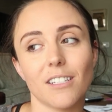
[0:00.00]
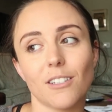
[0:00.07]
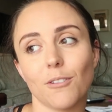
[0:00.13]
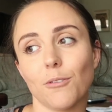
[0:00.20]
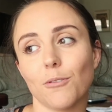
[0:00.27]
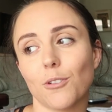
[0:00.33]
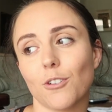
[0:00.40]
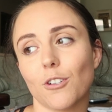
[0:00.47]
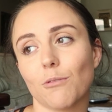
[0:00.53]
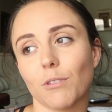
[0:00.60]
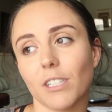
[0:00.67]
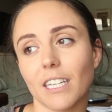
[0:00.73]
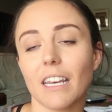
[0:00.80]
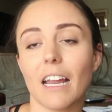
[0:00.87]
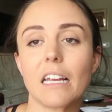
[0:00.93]
And so it was just
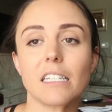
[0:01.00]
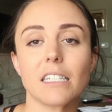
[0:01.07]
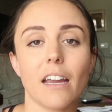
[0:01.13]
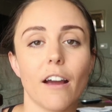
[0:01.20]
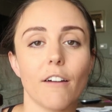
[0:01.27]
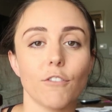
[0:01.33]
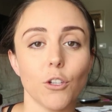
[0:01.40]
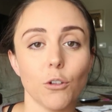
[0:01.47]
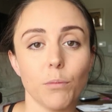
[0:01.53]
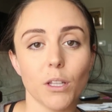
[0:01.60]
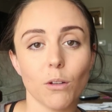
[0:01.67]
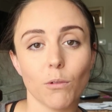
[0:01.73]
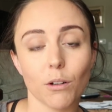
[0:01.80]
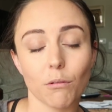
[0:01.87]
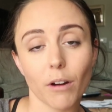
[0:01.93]
really nice to have you be
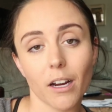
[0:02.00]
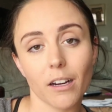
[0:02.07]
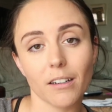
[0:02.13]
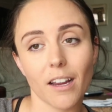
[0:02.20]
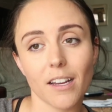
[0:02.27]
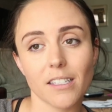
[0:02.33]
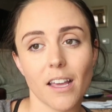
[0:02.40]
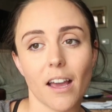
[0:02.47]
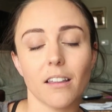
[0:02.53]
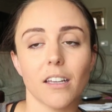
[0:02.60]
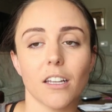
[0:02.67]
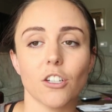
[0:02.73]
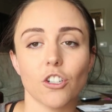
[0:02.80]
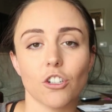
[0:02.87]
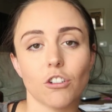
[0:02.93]
the one to recognize that.
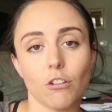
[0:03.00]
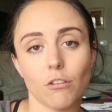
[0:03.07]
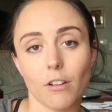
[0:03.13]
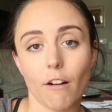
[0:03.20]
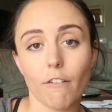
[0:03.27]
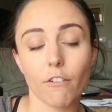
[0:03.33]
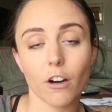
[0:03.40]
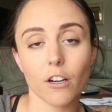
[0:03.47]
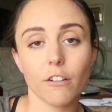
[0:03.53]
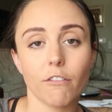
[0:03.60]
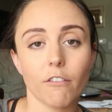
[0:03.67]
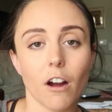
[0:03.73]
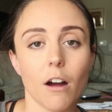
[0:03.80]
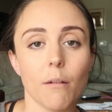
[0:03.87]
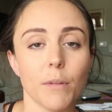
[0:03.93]
Like, it just shows how far
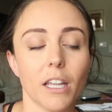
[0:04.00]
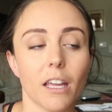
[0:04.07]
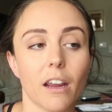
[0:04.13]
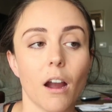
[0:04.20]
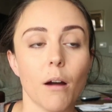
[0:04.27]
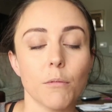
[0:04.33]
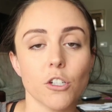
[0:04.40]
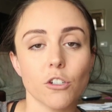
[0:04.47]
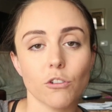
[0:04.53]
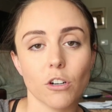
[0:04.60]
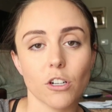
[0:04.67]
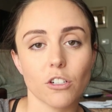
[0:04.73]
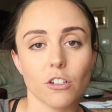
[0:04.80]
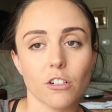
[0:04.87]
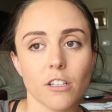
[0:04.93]
you've come and like how much you
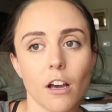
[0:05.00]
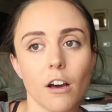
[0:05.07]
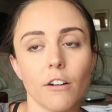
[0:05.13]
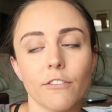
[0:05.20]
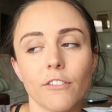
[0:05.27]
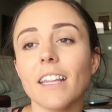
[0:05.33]
trust yourself.